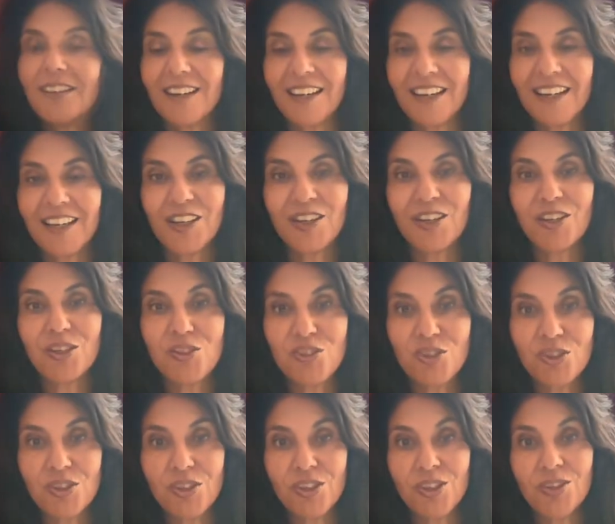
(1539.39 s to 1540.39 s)
I encourage you
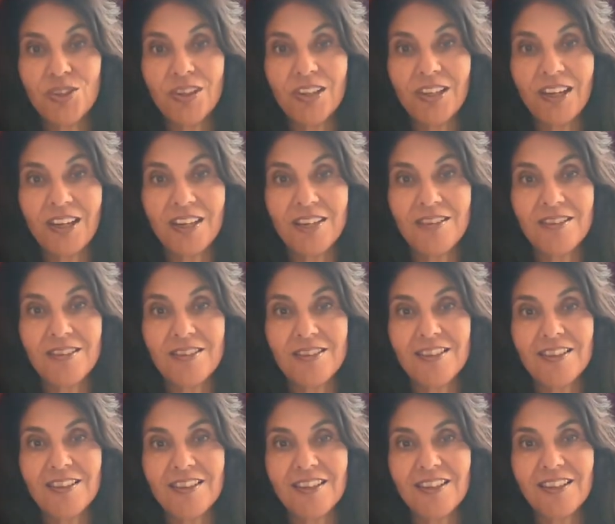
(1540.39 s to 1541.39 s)
to utilize
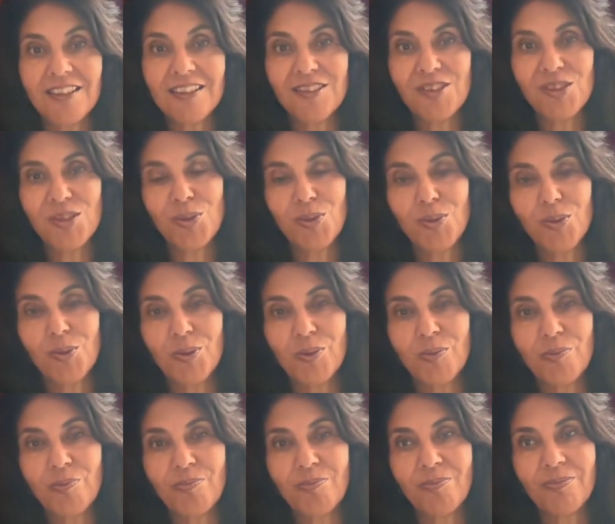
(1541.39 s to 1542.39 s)
this tool
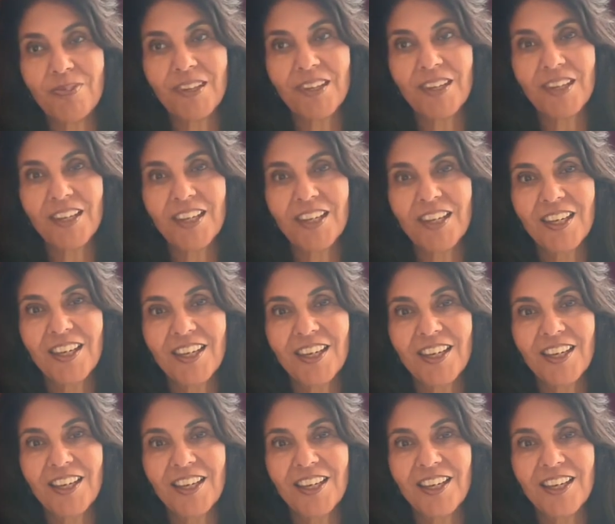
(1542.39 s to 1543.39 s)

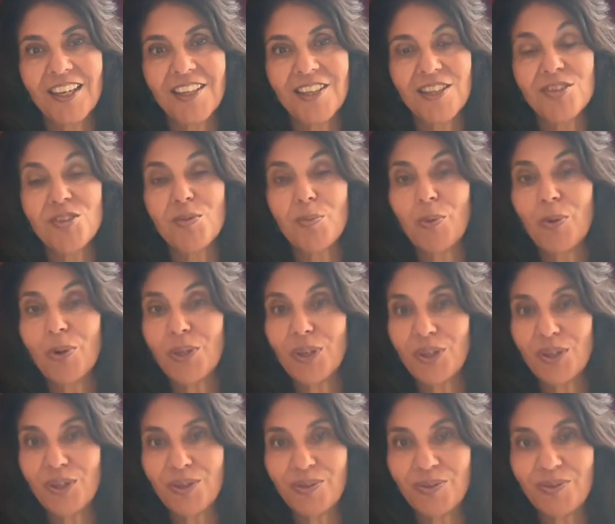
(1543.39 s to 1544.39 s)
to support
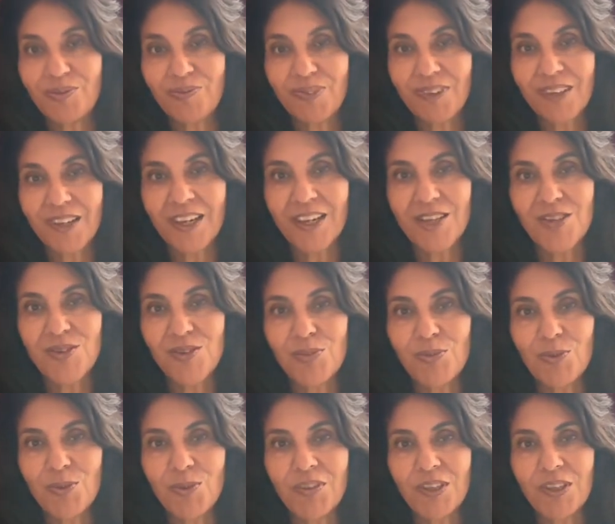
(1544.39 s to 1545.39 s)
you as you're
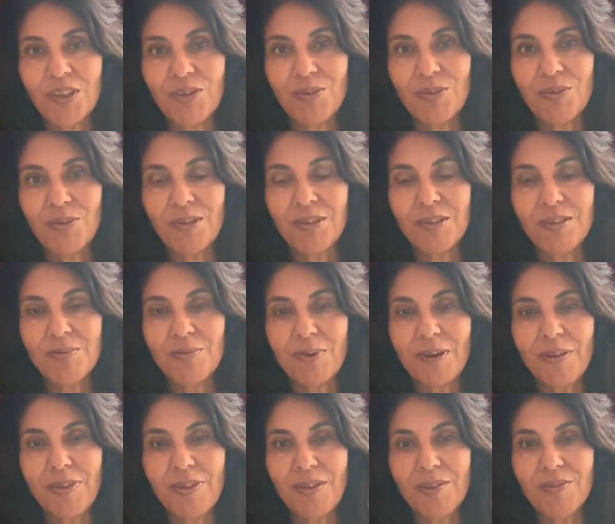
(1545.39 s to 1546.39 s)
moving through this
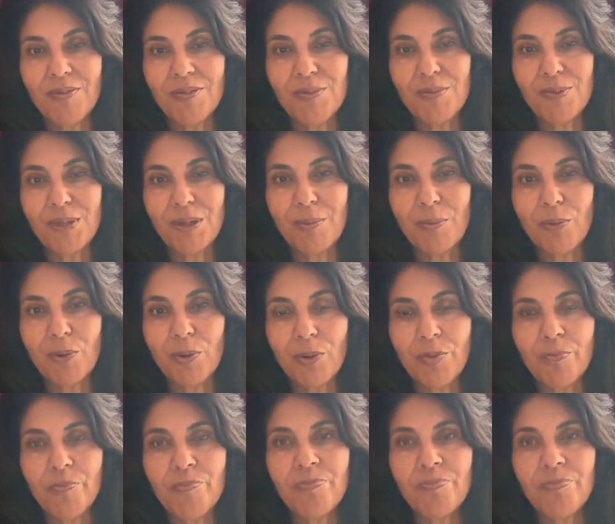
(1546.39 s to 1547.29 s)
month of September.